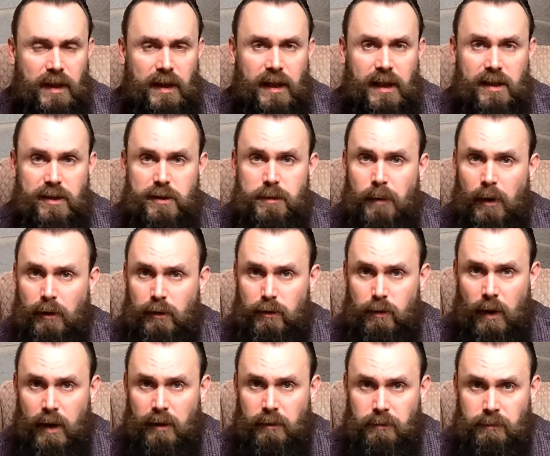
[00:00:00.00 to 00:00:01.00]
it smoked
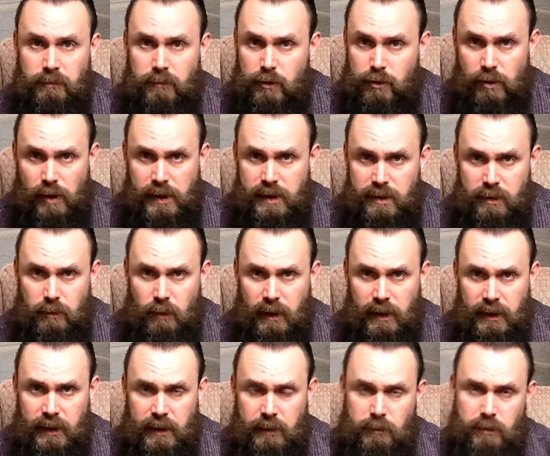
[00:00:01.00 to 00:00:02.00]
well straight
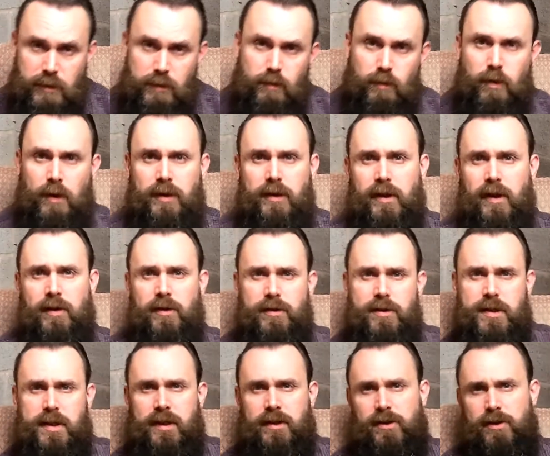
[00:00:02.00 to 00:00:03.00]
away. It was one of
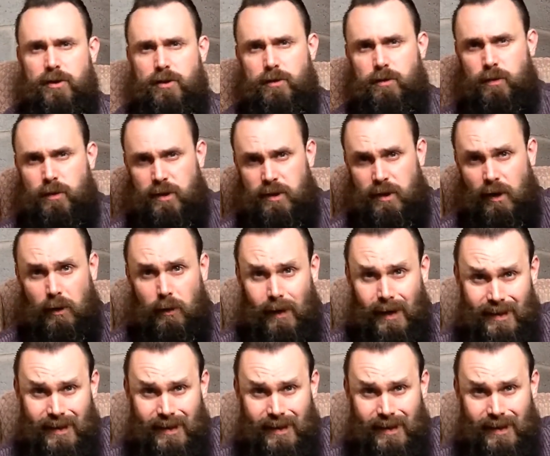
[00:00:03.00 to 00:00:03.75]
those that just was no